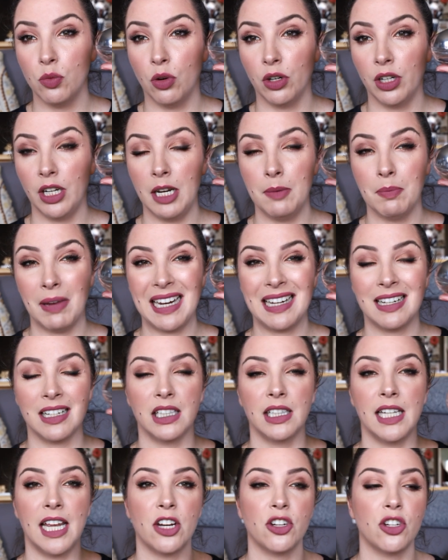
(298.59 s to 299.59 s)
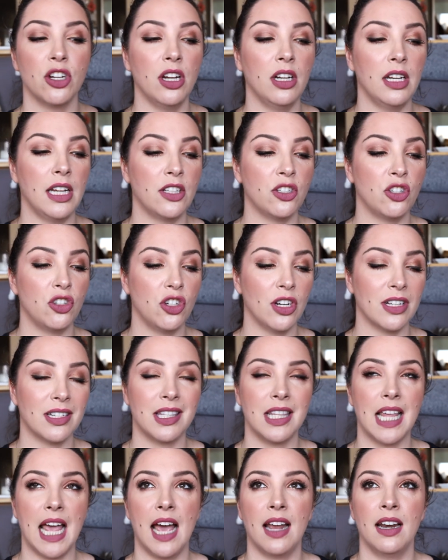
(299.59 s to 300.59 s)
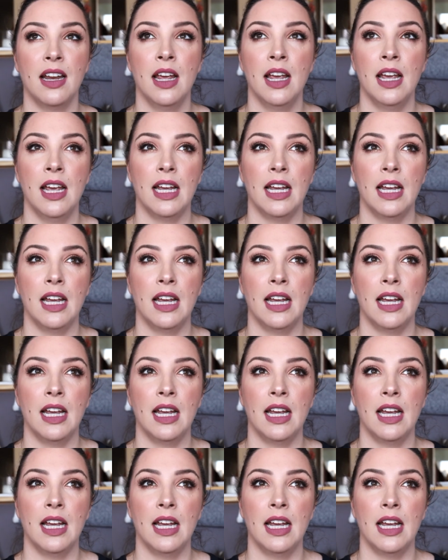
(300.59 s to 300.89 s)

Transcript: want it in my collection. It's just that